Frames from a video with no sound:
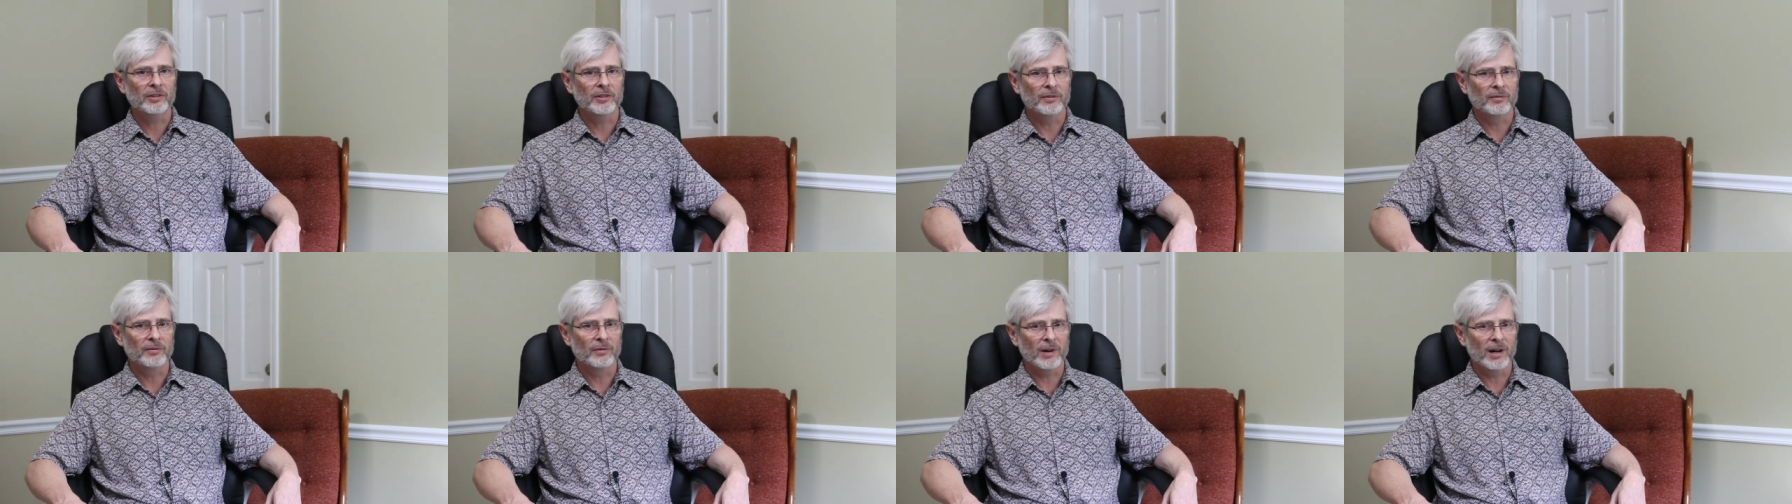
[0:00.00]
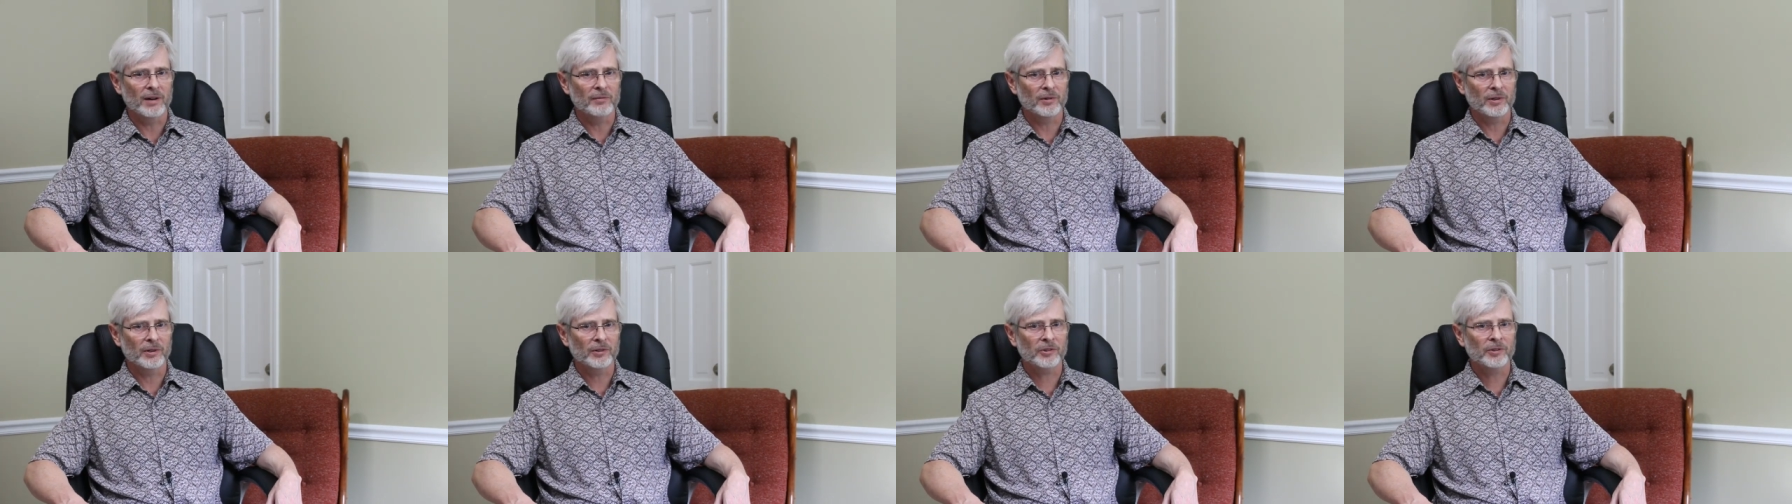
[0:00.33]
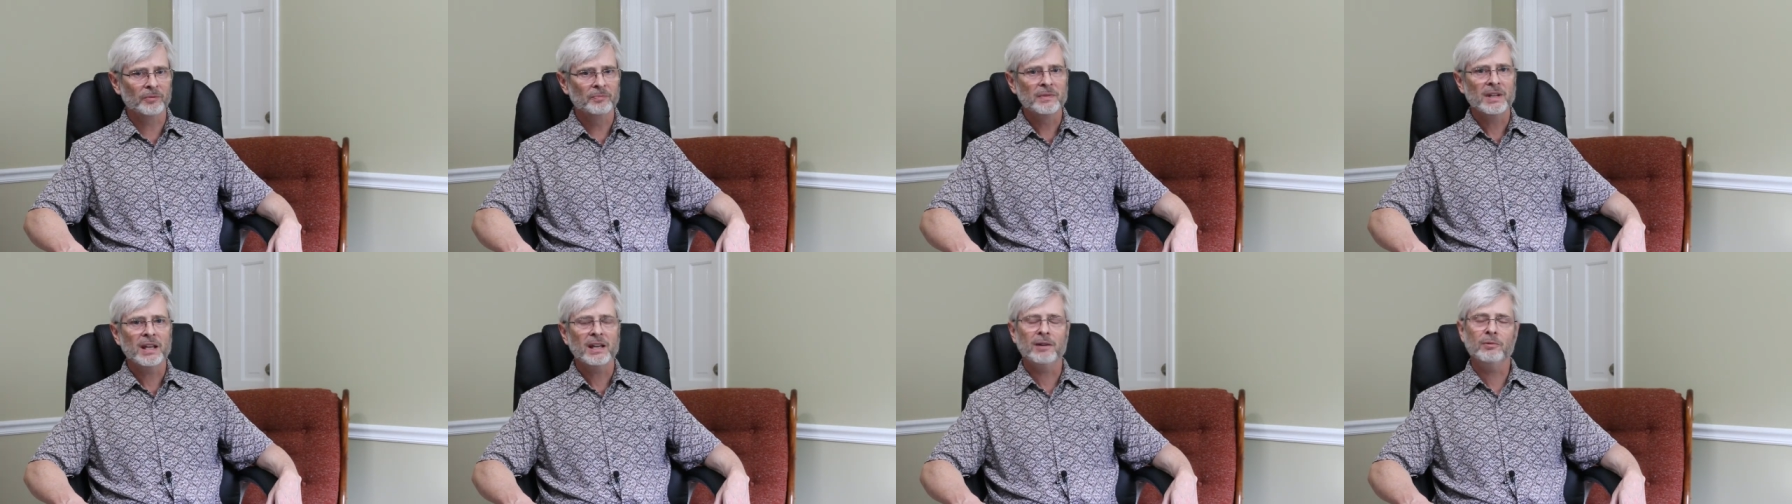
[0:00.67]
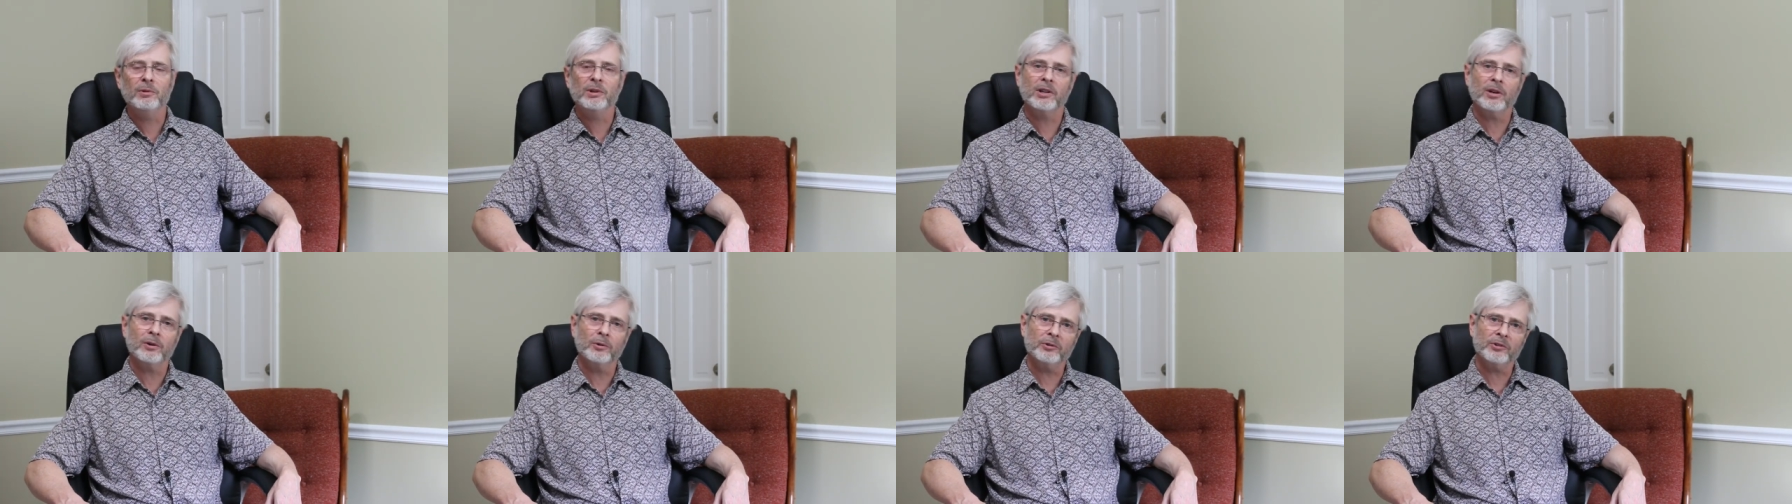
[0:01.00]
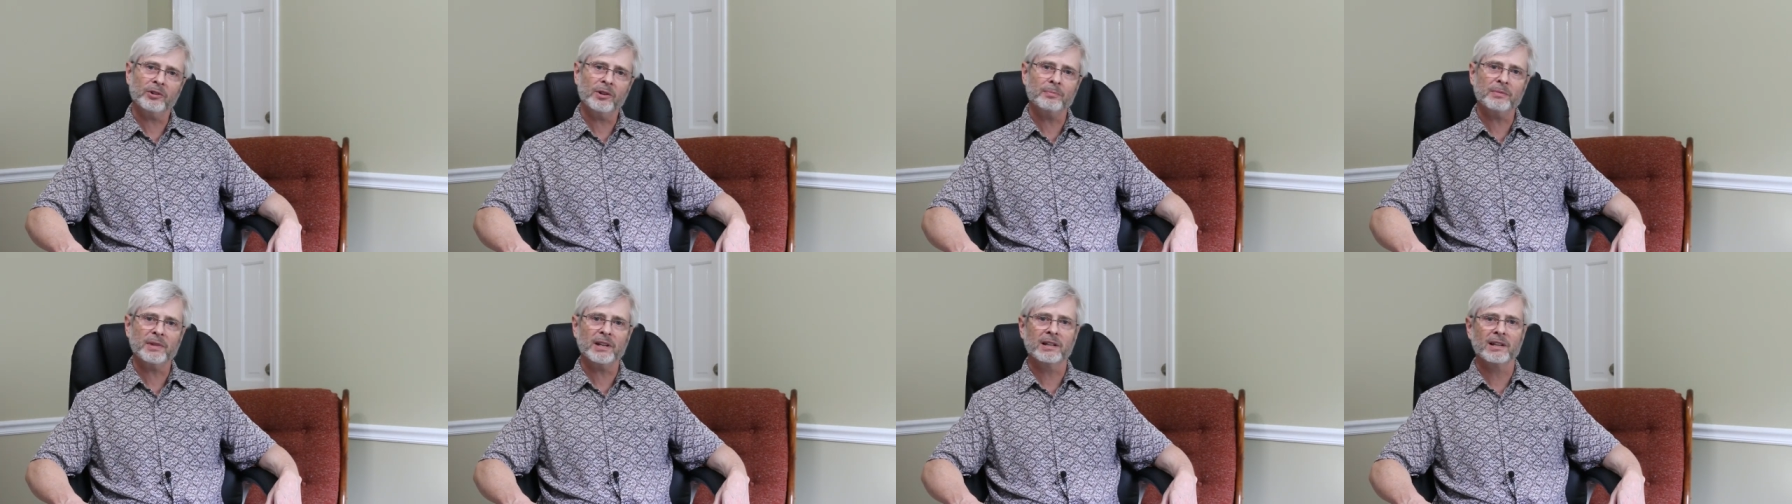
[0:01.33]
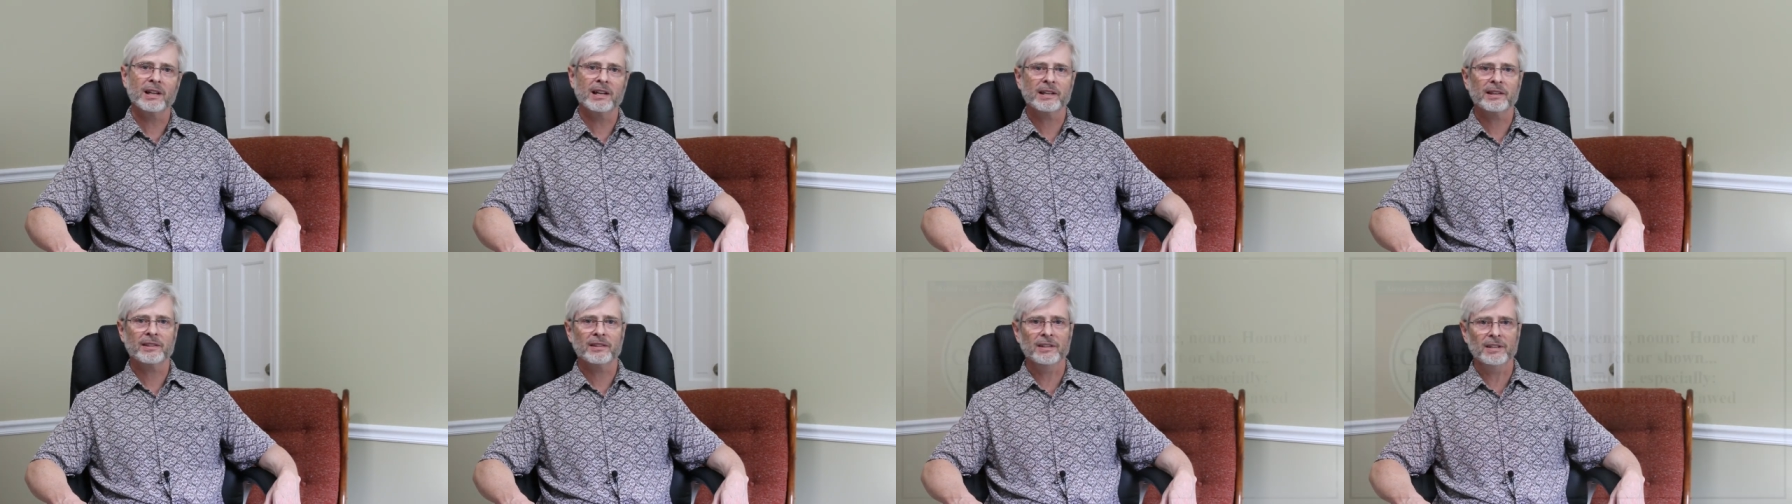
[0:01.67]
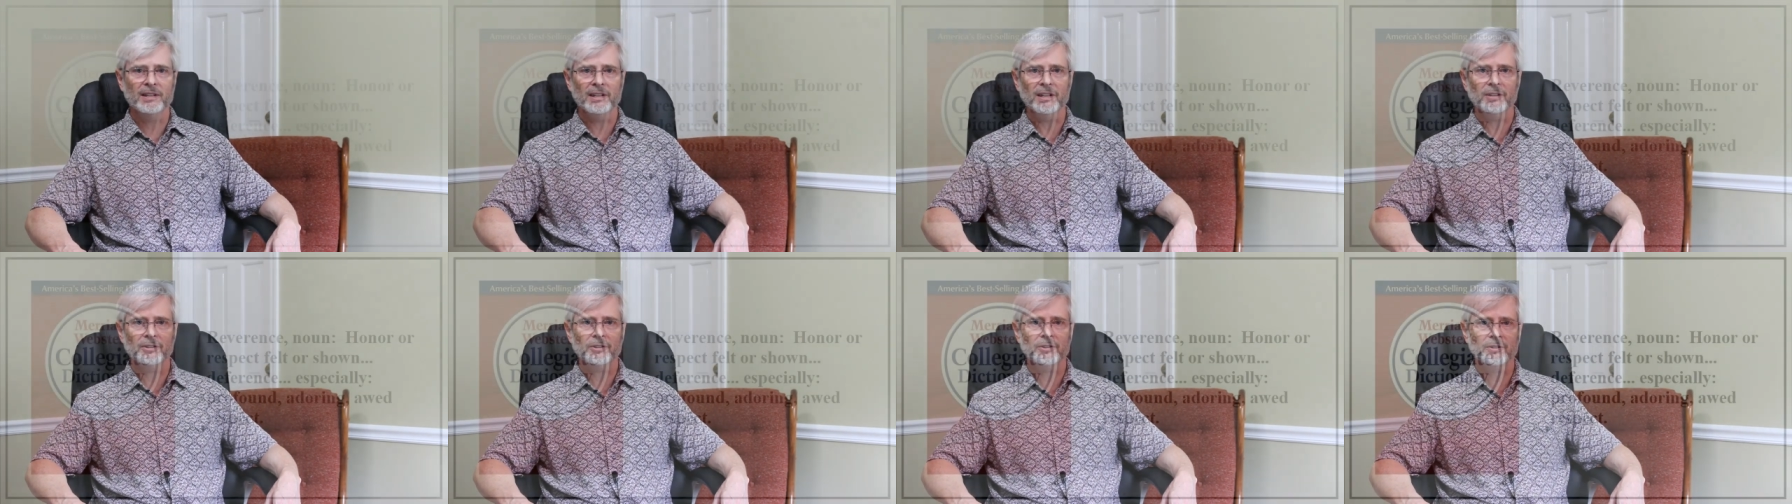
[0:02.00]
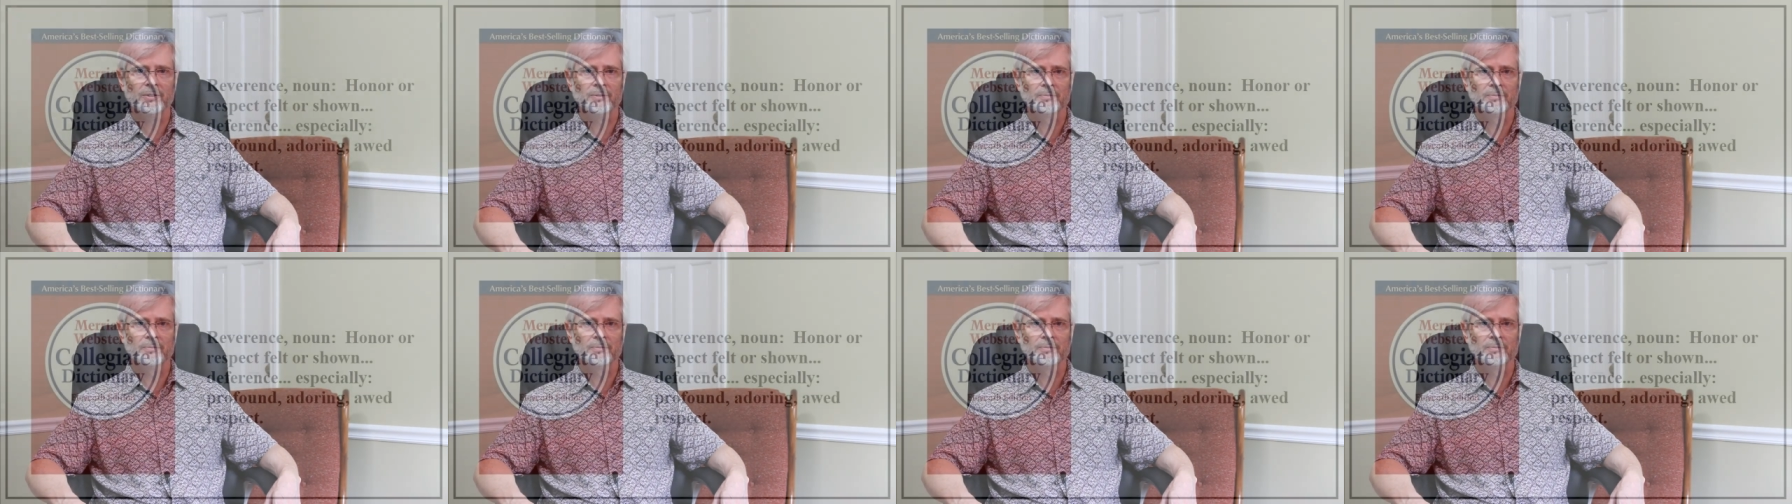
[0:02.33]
of reverence, it would go something like this.